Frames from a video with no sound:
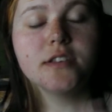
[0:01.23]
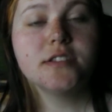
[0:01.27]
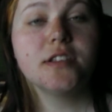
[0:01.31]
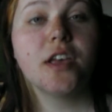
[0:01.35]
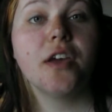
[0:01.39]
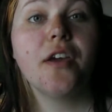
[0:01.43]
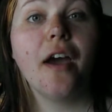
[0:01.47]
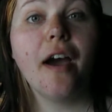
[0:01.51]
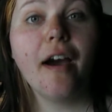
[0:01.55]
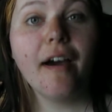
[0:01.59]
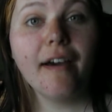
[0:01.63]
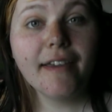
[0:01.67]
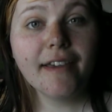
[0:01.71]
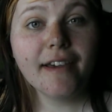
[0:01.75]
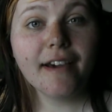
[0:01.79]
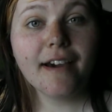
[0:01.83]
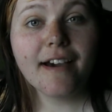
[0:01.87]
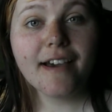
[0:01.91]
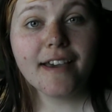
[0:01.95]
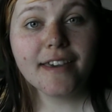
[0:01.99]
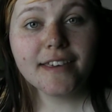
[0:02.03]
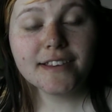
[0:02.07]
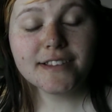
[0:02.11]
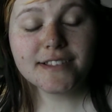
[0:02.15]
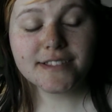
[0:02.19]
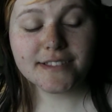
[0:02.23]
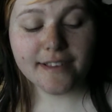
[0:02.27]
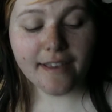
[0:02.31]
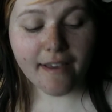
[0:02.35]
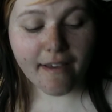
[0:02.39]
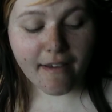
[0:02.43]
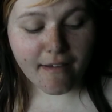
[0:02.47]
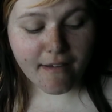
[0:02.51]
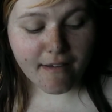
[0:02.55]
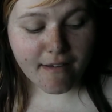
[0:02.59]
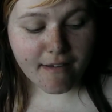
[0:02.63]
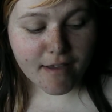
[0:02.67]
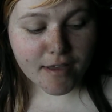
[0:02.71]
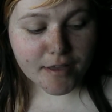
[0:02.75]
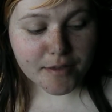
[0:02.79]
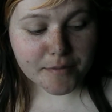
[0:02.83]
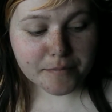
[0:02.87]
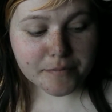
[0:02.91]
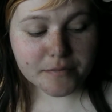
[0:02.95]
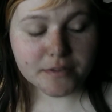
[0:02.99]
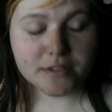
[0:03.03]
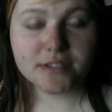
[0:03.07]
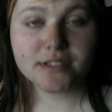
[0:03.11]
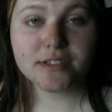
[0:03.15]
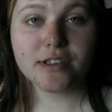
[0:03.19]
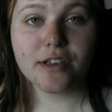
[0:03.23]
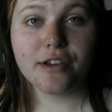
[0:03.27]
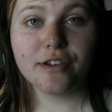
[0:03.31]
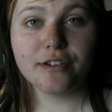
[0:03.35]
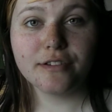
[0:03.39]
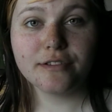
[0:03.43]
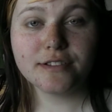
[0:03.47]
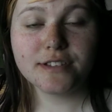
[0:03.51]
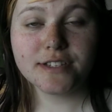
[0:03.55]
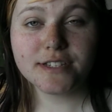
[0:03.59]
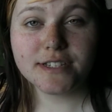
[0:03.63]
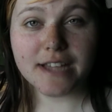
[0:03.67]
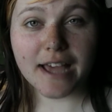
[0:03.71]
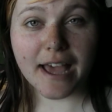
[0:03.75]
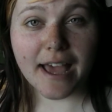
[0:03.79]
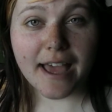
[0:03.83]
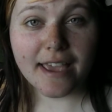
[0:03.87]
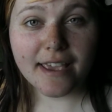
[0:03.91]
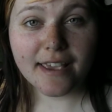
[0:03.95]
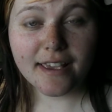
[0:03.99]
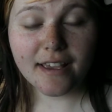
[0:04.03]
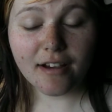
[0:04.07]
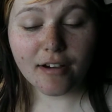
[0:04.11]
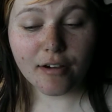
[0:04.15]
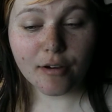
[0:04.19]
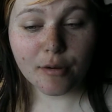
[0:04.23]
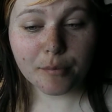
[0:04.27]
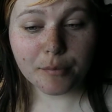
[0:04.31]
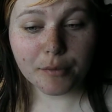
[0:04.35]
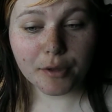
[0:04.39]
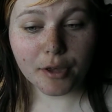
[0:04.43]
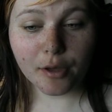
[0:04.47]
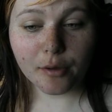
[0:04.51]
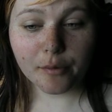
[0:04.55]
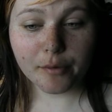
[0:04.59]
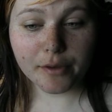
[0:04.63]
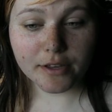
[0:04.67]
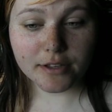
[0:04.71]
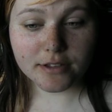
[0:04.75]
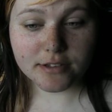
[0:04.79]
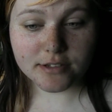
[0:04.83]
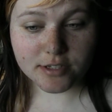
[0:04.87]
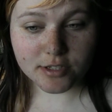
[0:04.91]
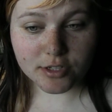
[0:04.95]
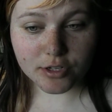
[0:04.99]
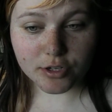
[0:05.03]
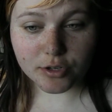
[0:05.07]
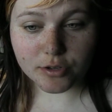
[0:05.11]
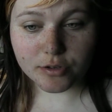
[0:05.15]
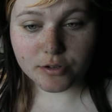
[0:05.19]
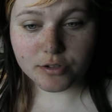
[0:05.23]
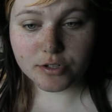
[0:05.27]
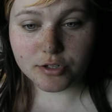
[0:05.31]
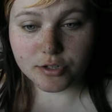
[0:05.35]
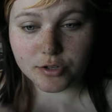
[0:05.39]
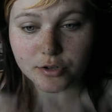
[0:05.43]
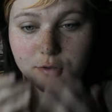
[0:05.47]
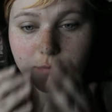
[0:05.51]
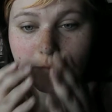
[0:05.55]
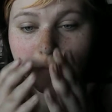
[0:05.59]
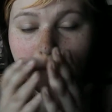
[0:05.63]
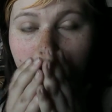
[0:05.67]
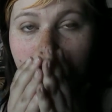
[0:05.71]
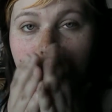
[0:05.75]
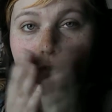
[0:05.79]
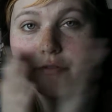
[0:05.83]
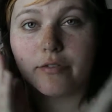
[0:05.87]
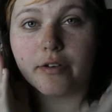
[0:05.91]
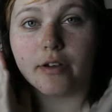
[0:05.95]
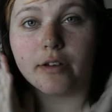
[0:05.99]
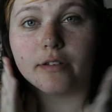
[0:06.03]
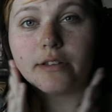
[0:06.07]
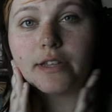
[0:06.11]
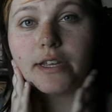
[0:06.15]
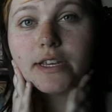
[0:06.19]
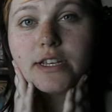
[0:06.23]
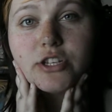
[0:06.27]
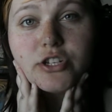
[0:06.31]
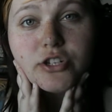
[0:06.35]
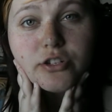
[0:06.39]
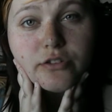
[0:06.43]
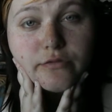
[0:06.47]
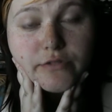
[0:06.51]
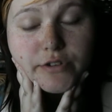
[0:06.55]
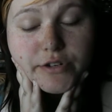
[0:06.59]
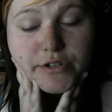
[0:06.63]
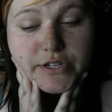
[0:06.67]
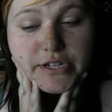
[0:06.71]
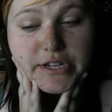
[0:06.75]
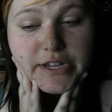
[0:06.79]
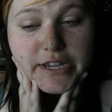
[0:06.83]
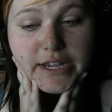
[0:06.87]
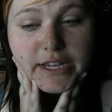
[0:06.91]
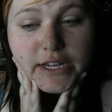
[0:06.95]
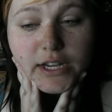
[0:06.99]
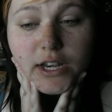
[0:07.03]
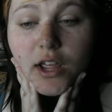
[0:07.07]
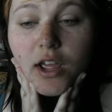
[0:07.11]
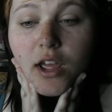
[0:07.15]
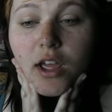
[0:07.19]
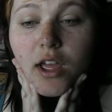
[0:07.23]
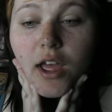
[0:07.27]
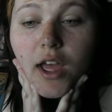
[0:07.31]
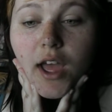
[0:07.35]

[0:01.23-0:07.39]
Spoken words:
So hi guys, so today I'm going to do my foundation routine